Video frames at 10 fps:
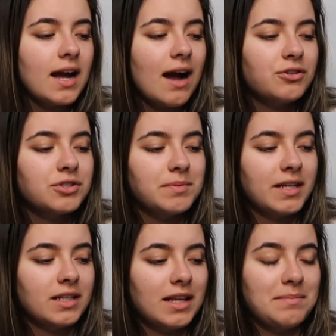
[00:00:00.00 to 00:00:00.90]
I was just
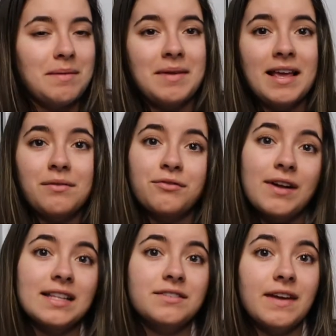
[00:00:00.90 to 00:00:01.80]
planning on like maybe hanging out with
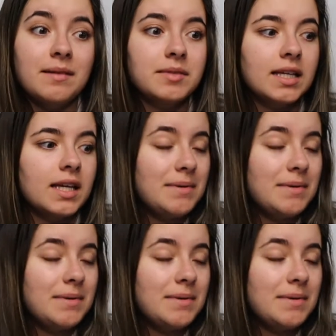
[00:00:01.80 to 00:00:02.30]
friends, family,